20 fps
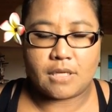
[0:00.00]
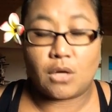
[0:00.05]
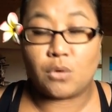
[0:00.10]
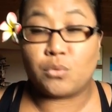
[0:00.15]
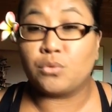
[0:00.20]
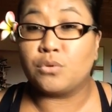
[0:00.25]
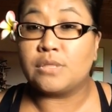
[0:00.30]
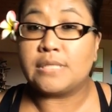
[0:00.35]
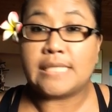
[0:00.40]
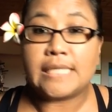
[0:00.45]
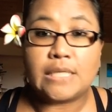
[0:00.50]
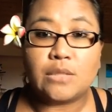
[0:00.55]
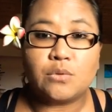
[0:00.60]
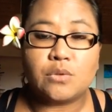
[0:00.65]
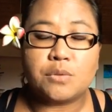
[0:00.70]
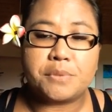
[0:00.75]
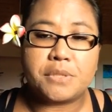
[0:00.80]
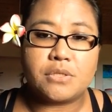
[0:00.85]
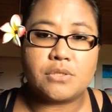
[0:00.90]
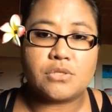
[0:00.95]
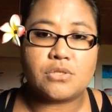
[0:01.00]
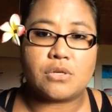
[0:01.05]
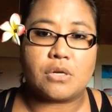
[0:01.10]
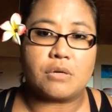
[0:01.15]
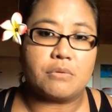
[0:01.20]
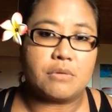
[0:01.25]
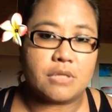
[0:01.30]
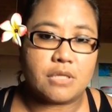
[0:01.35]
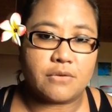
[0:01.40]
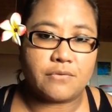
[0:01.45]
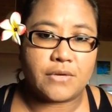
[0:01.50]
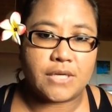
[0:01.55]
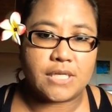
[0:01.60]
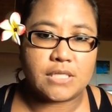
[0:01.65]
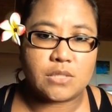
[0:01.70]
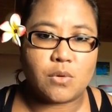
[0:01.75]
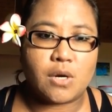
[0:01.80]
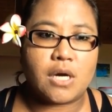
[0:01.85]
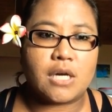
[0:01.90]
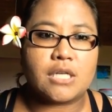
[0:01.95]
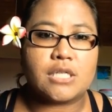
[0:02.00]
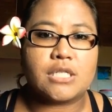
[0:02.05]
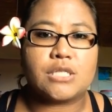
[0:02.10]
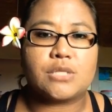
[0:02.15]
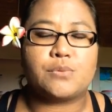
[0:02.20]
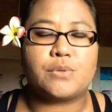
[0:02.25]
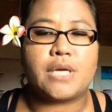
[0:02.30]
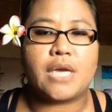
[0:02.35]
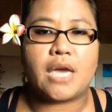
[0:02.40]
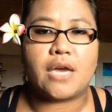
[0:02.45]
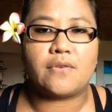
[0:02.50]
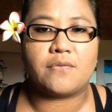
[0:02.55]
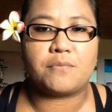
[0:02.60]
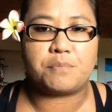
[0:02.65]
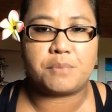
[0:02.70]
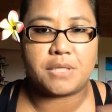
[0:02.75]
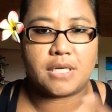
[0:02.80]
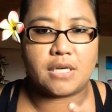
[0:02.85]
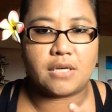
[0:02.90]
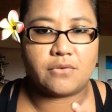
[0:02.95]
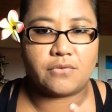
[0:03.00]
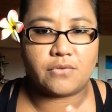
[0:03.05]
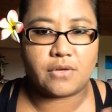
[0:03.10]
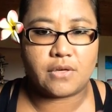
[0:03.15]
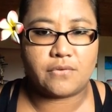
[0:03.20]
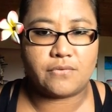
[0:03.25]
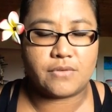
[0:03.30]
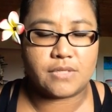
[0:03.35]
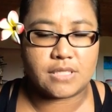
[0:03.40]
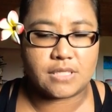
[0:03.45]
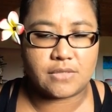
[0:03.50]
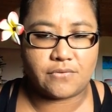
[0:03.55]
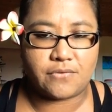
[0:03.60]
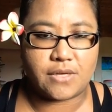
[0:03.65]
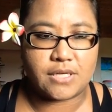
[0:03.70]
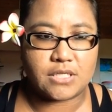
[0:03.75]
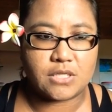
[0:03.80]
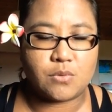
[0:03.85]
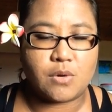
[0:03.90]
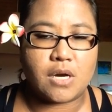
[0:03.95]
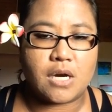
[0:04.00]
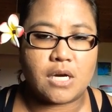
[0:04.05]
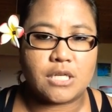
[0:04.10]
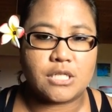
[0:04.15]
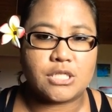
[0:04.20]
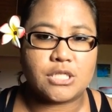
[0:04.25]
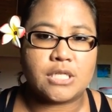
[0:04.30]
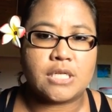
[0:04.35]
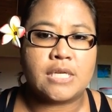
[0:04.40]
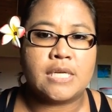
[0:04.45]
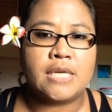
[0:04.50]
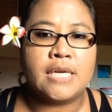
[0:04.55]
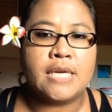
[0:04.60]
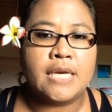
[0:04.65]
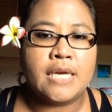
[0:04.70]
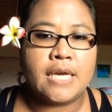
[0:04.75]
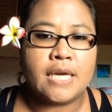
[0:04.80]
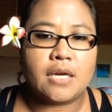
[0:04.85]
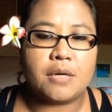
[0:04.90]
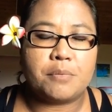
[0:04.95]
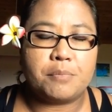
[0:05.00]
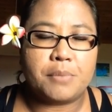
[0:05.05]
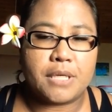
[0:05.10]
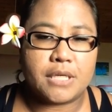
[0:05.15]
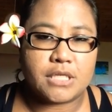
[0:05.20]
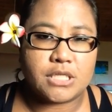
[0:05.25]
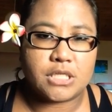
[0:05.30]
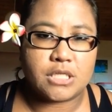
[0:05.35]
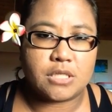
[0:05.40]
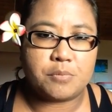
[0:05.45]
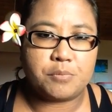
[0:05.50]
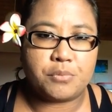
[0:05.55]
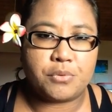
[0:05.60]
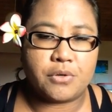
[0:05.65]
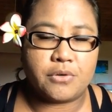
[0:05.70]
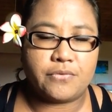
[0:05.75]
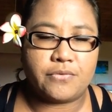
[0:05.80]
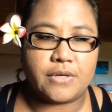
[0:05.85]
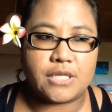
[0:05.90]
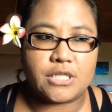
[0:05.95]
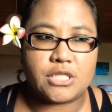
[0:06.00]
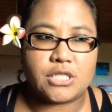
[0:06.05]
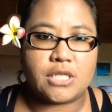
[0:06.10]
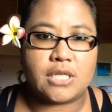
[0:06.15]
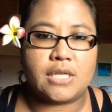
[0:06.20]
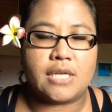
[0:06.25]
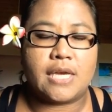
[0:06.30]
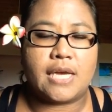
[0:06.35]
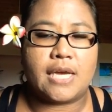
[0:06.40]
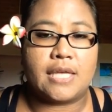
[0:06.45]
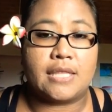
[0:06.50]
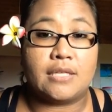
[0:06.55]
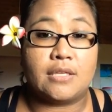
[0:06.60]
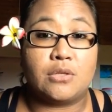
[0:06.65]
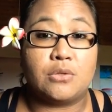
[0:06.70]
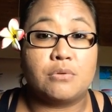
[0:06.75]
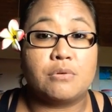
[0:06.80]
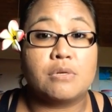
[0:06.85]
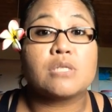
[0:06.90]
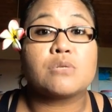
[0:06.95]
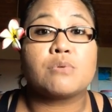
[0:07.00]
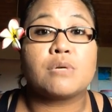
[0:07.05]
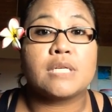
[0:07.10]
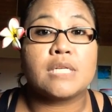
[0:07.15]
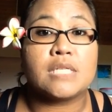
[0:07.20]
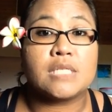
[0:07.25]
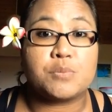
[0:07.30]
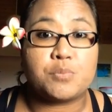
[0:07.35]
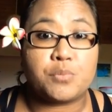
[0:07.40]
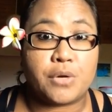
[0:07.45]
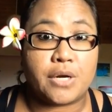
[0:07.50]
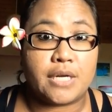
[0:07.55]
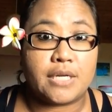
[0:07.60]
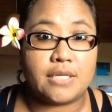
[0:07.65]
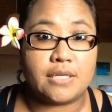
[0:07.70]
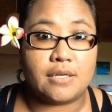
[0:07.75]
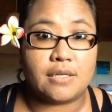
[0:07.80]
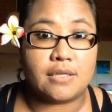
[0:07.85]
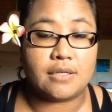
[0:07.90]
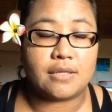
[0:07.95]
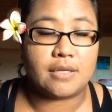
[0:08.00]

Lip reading: a routine would be to start with a face wash. We have BFF is the face wash, Complexion Perfection, and the newest one is Bright Young